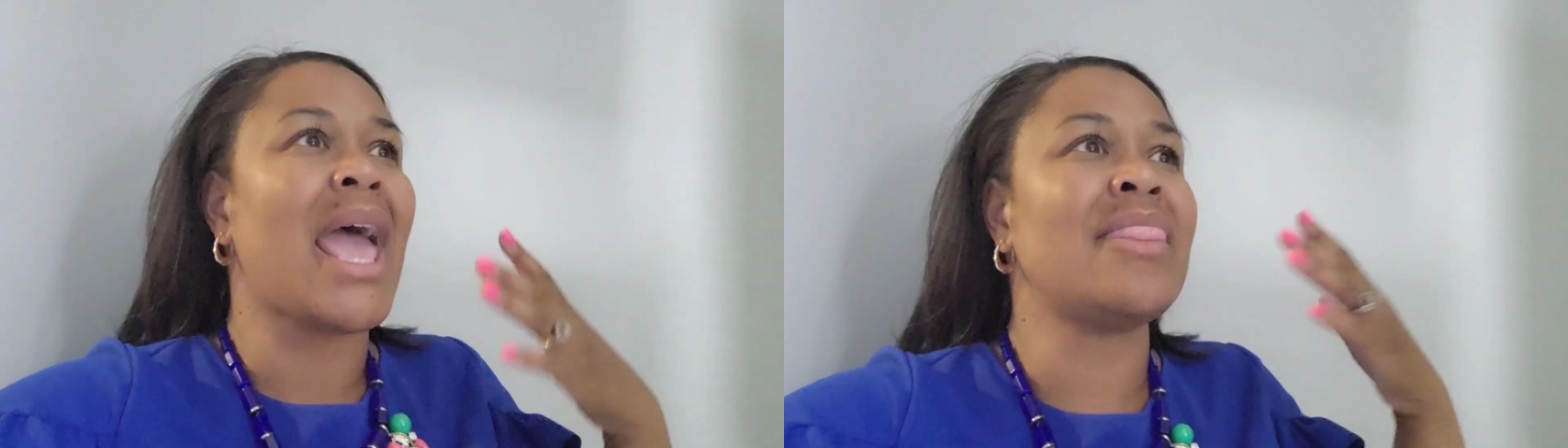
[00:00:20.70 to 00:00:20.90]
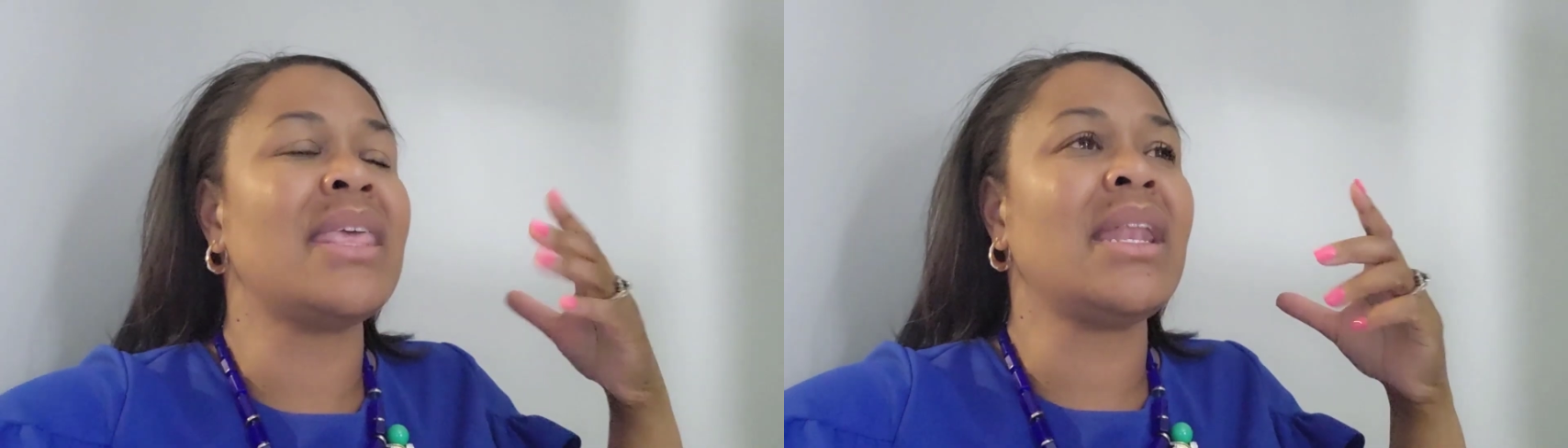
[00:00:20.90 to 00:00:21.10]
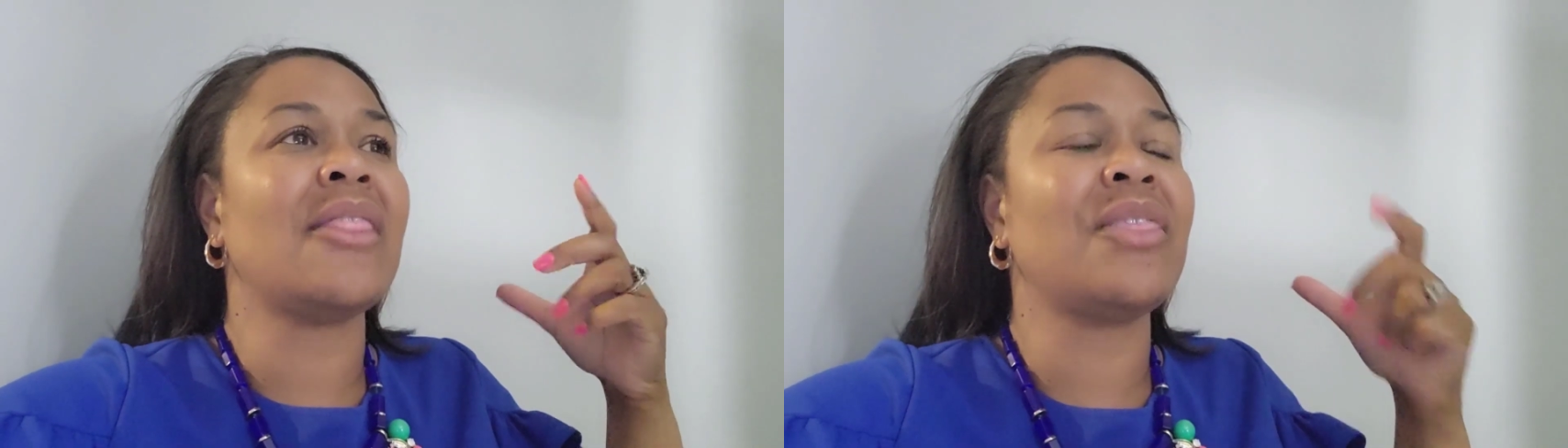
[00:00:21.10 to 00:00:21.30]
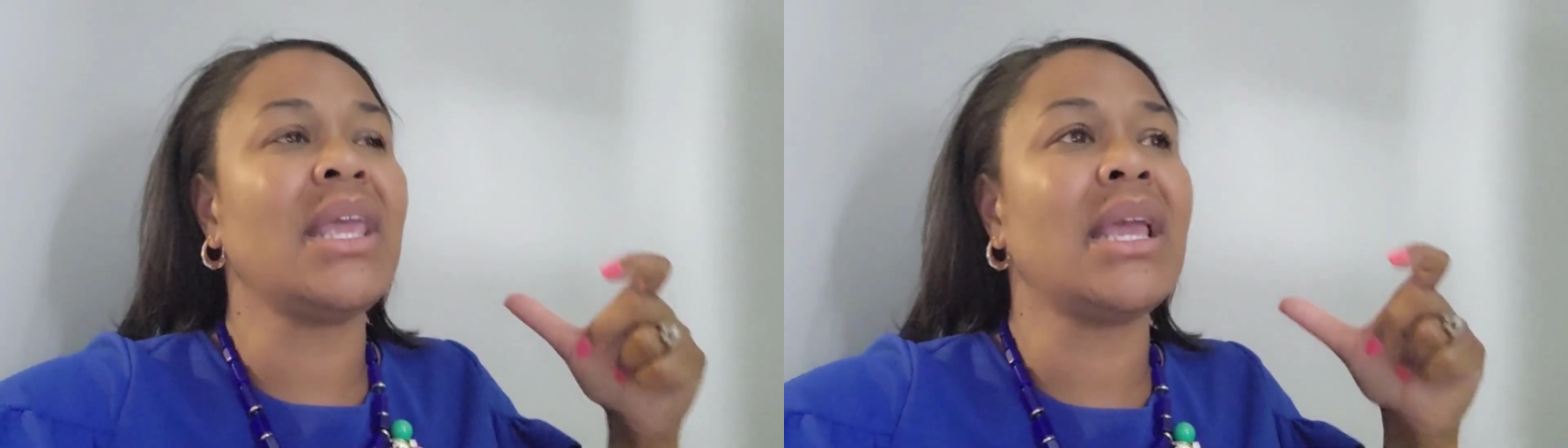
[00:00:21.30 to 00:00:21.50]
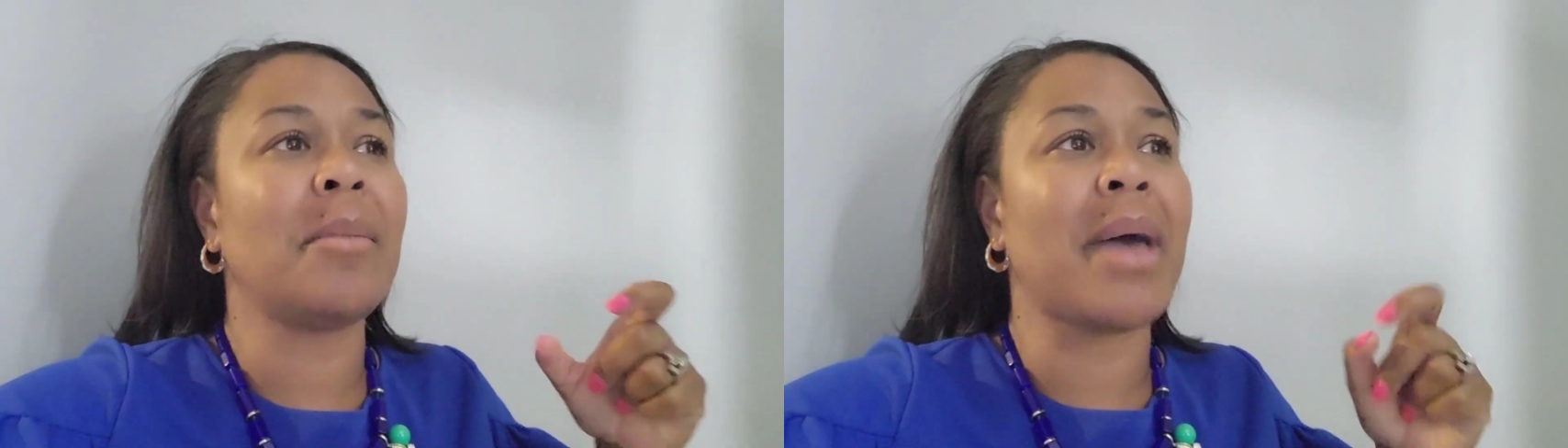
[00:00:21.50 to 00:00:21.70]
And then
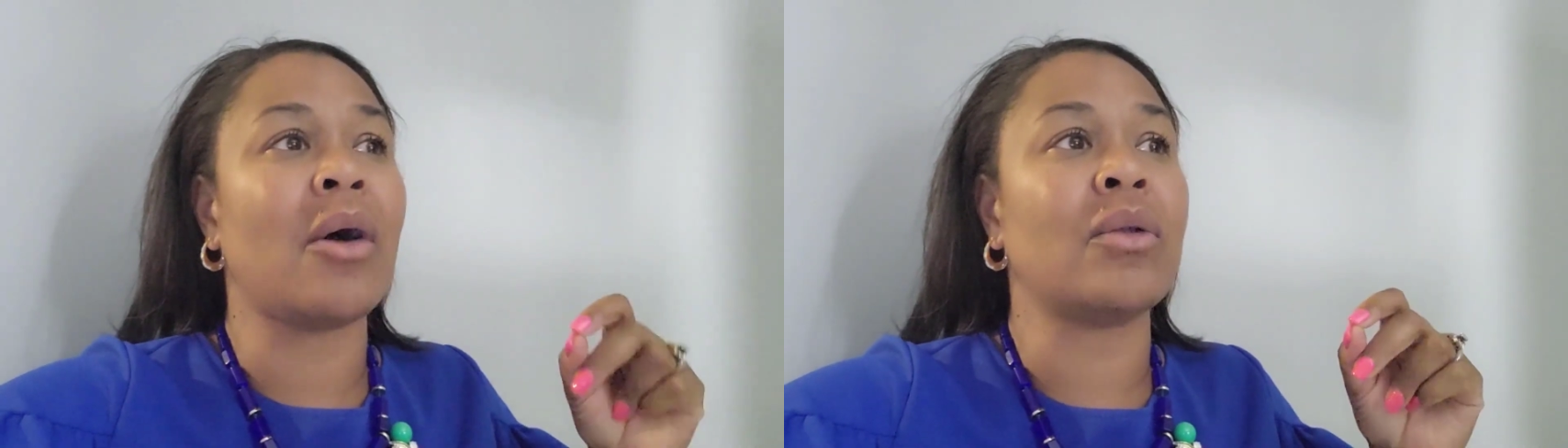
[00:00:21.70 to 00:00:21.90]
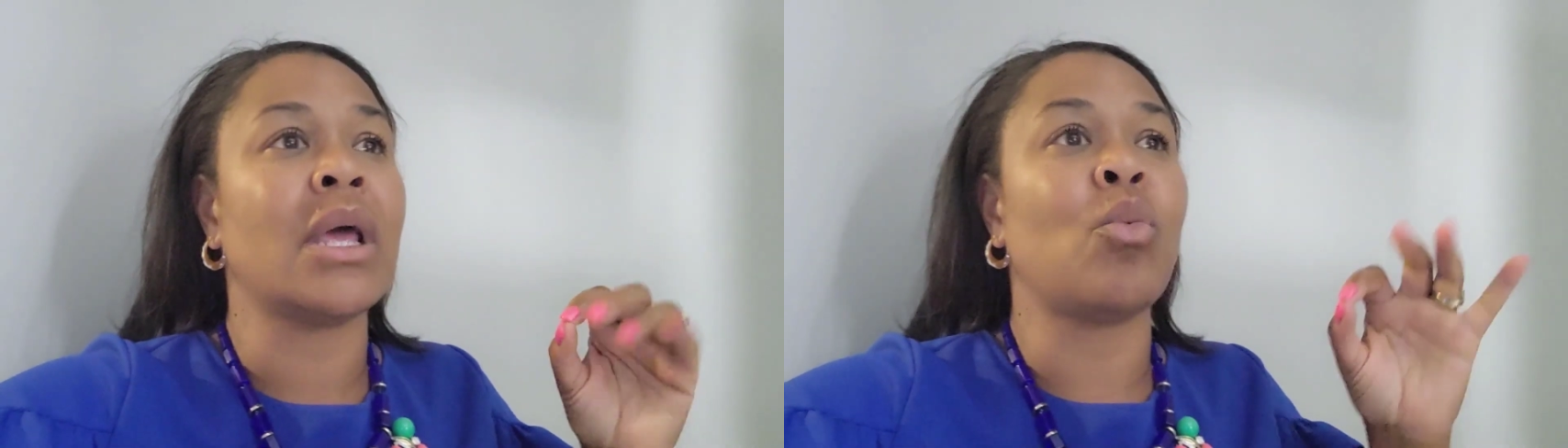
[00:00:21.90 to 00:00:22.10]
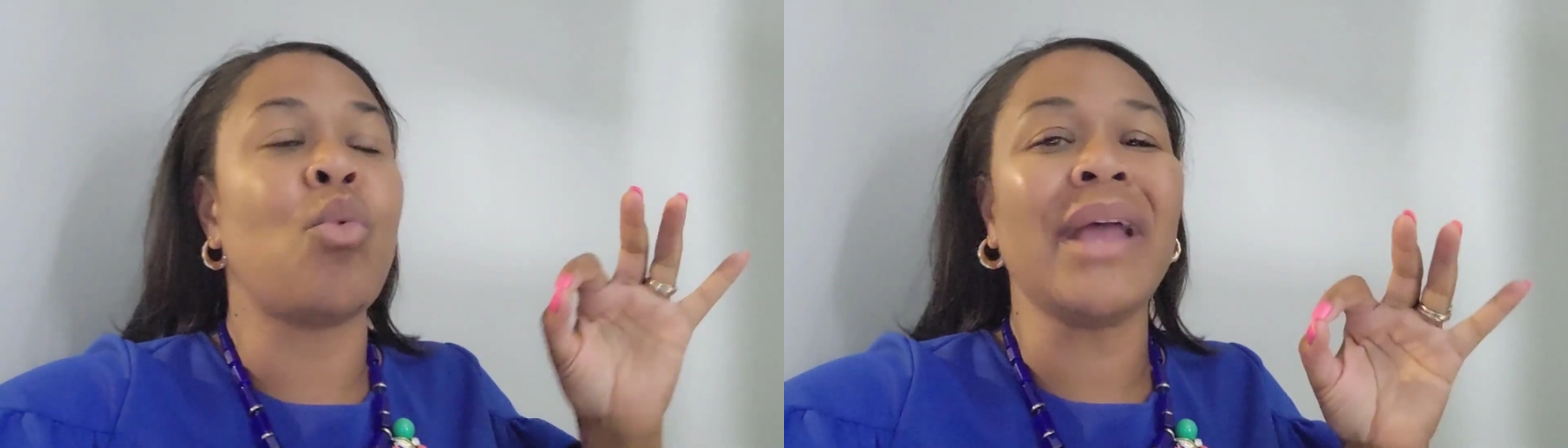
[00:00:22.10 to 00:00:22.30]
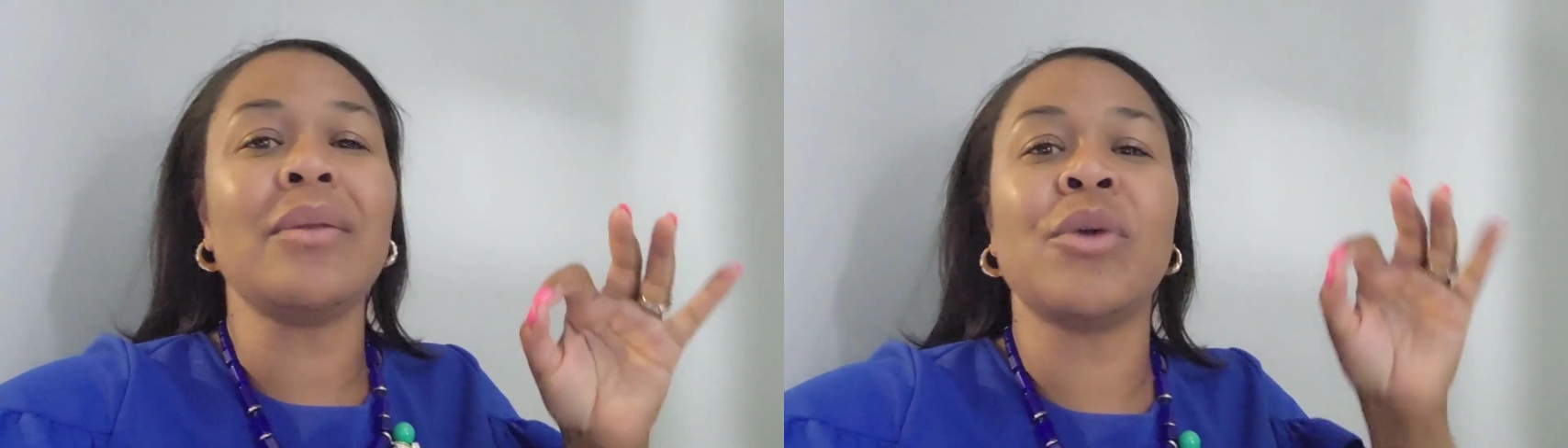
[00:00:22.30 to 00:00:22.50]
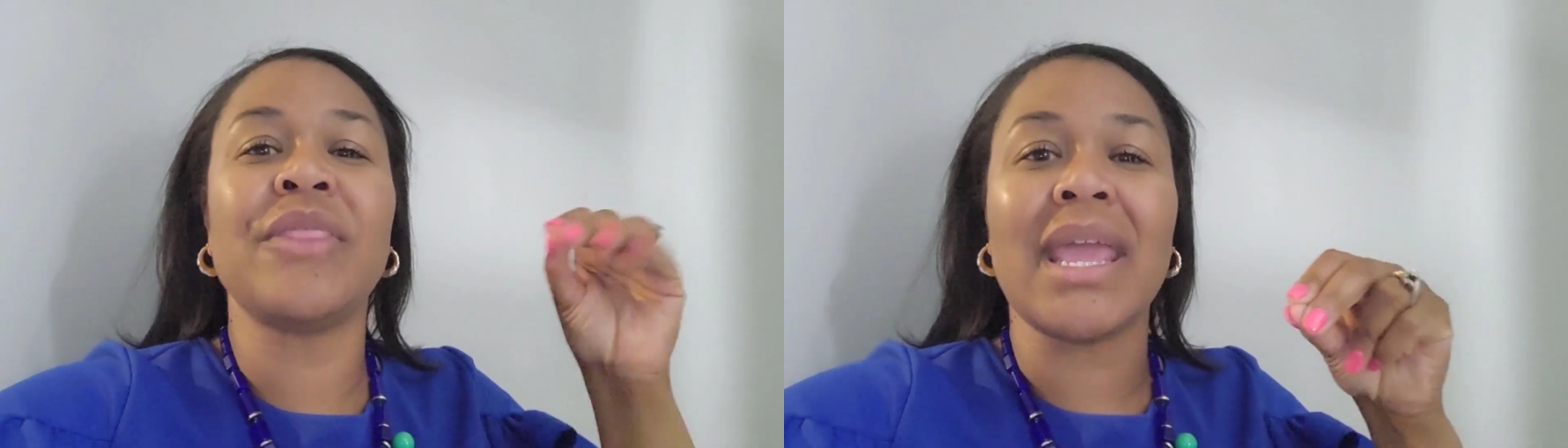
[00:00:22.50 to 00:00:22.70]
thinking about
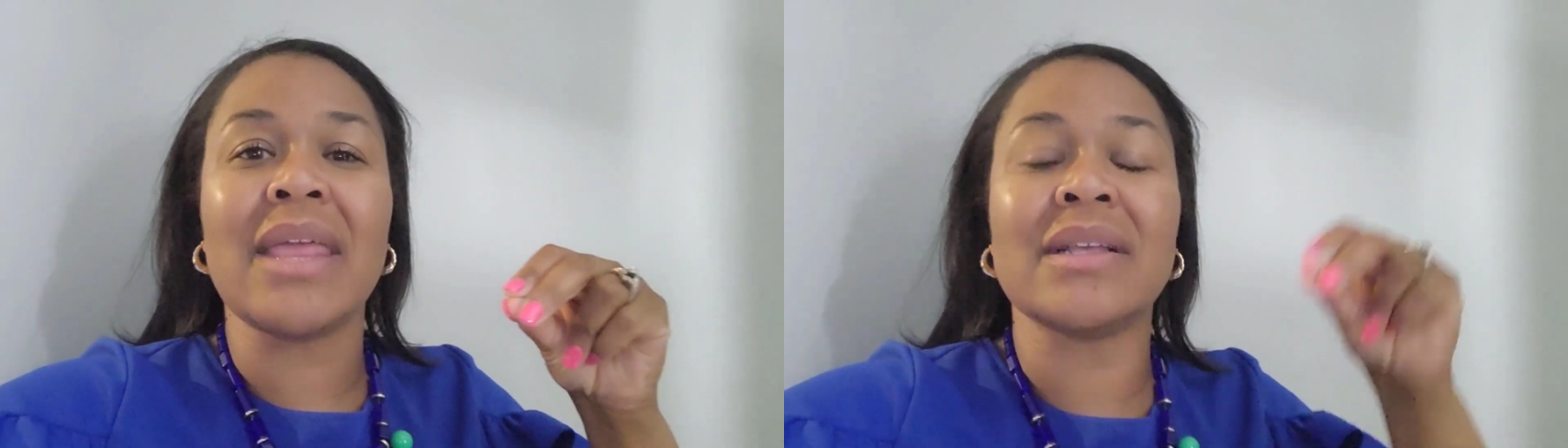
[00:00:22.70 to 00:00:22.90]
what within